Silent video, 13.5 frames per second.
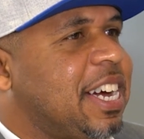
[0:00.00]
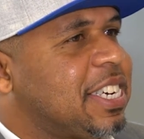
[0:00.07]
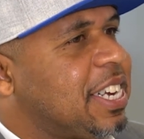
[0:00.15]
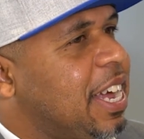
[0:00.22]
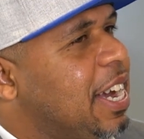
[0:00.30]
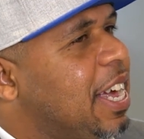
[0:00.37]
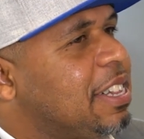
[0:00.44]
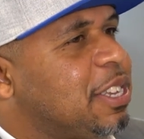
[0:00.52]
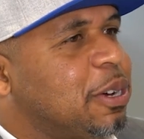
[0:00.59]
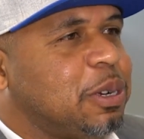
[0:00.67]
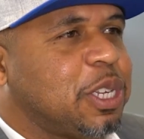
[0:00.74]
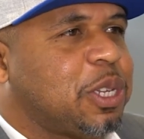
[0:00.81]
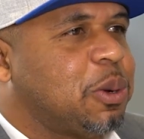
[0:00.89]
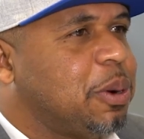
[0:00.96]
and I
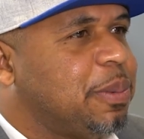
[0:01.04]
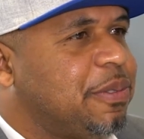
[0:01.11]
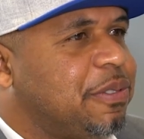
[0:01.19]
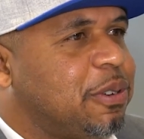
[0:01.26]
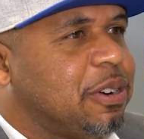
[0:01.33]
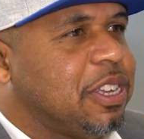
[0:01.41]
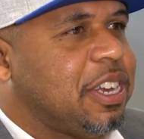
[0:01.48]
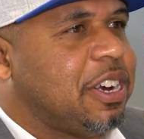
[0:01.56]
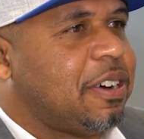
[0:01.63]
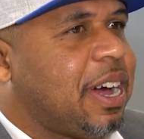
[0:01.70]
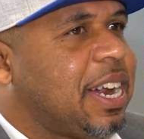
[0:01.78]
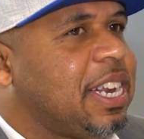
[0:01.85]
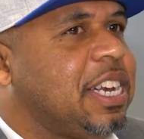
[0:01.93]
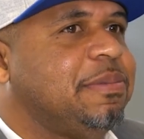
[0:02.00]
told this story before. I
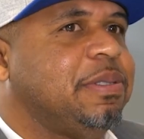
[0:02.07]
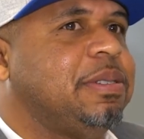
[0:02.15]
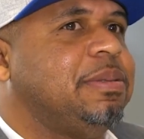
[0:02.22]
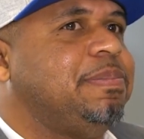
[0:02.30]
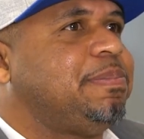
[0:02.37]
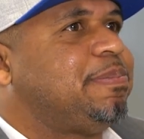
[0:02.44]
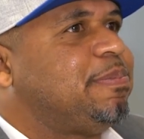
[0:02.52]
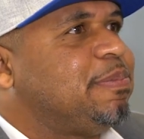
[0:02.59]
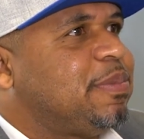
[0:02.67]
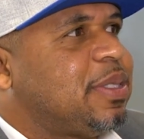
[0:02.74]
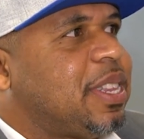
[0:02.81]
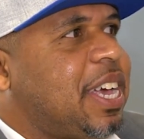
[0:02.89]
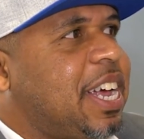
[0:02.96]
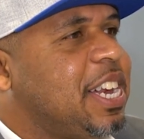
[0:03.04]

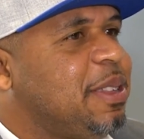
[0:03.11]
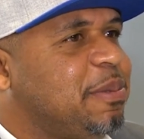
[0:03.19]
didn't